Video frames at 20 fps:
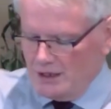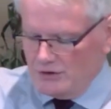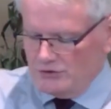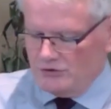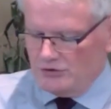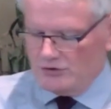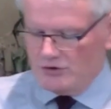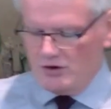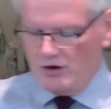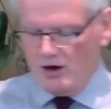
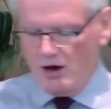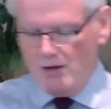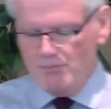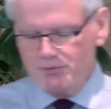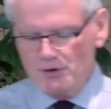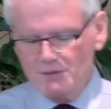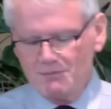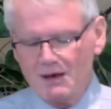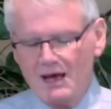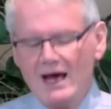to
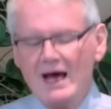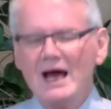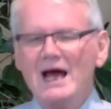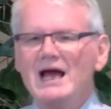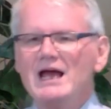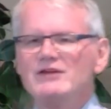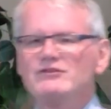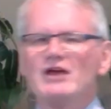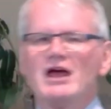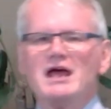
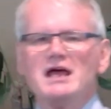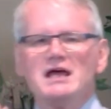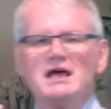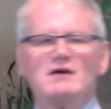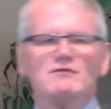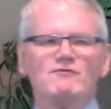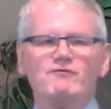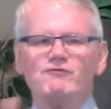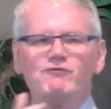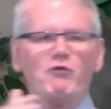compromise
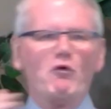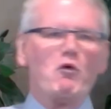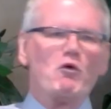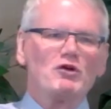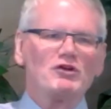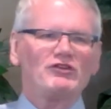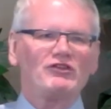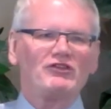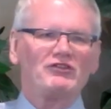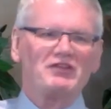and
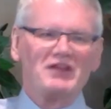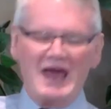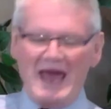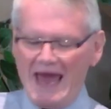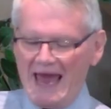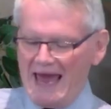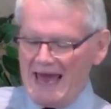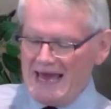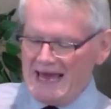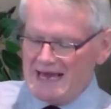force the
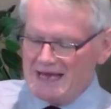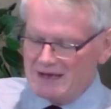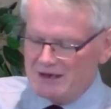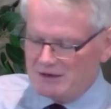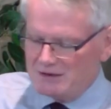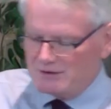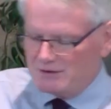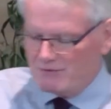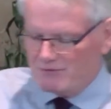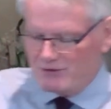
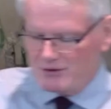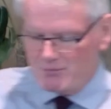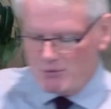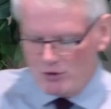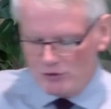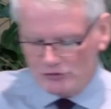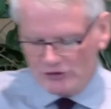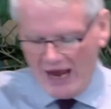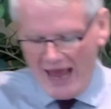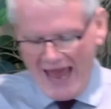hand of the
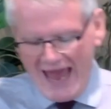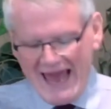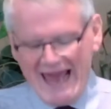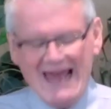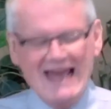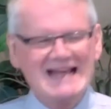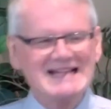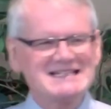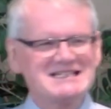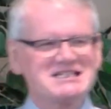most
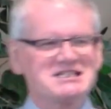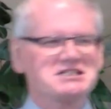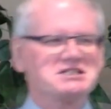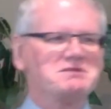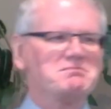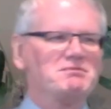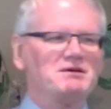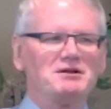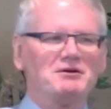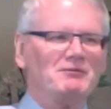
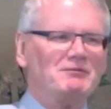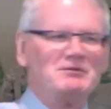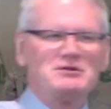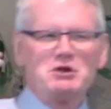handsome and